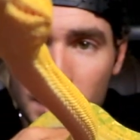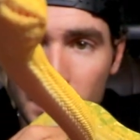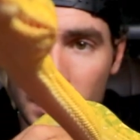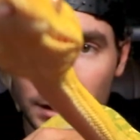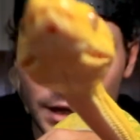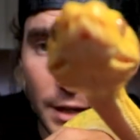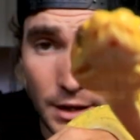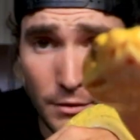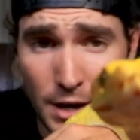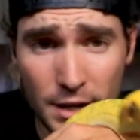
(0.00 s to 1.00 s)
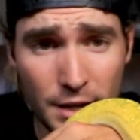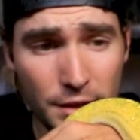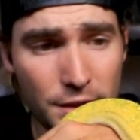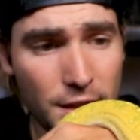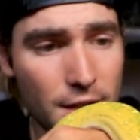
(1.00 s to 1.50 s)
to get the lighting right, and I
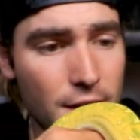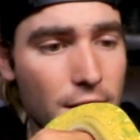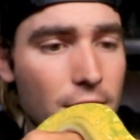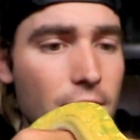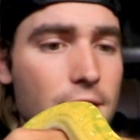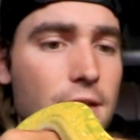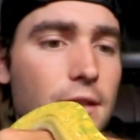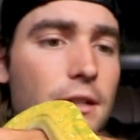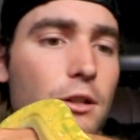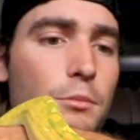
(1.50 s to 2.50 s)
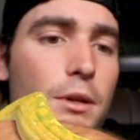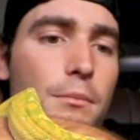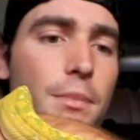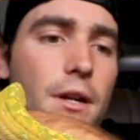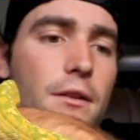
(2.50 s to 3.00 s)
think it's a little
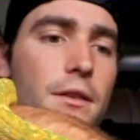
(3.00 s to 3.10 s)
bit better